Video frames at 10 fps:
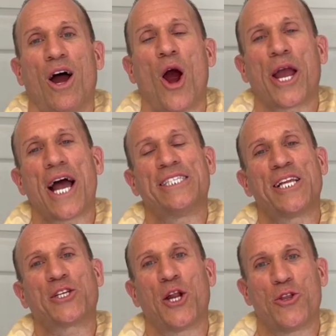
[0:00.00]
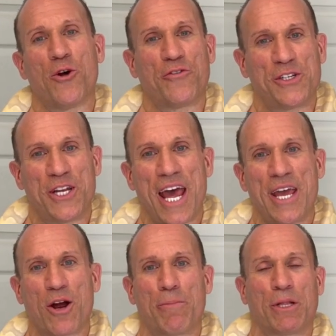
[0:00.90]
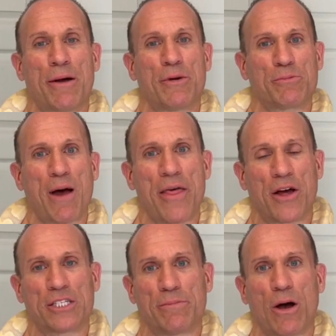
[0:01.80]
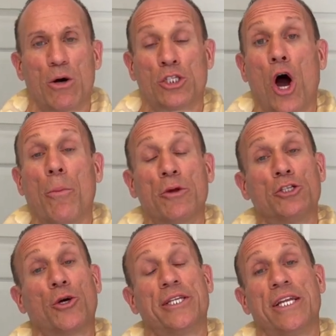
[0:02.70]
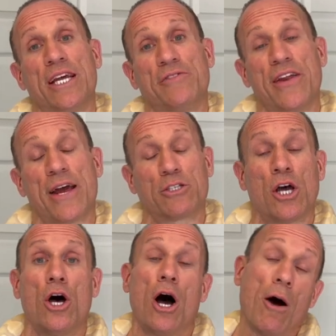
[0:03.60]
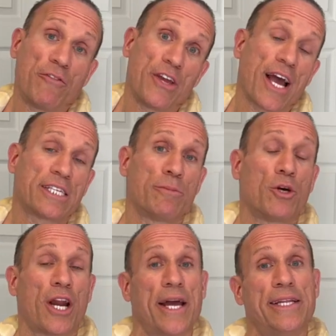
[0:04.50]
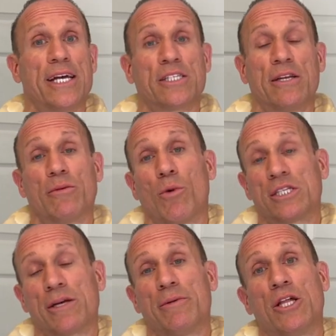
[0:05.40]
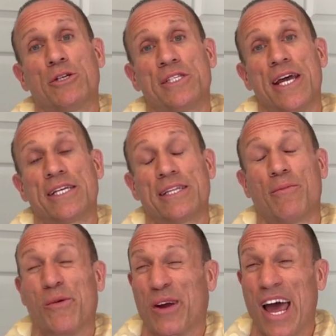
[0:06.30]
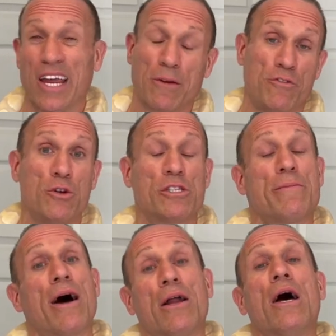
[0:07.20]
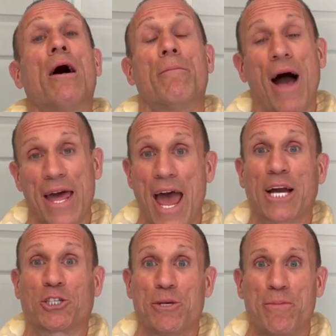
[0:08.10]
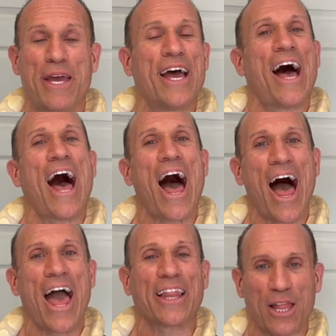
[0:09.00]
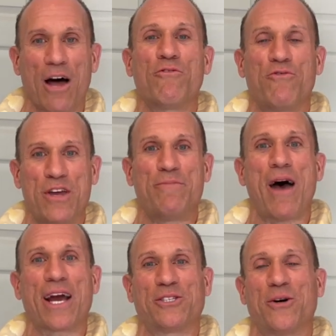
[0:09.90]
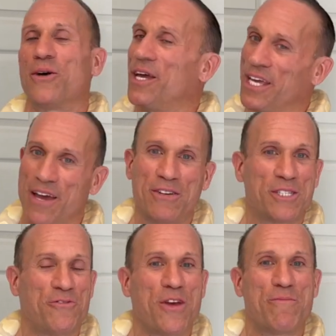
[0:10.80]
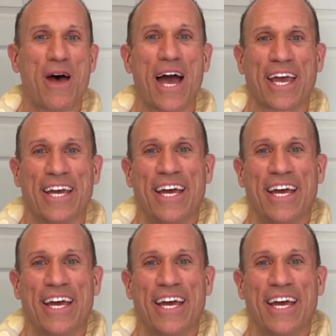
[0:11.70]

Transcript: All right, guys, that's going to do it for today here at Palumbo's Pythons and Boas. Hope you enjoyed today's videos. Hopefully you got some good ideas on what some of those snakes that we were kind of confused about might actually be. I love feedback, so give us the feedback.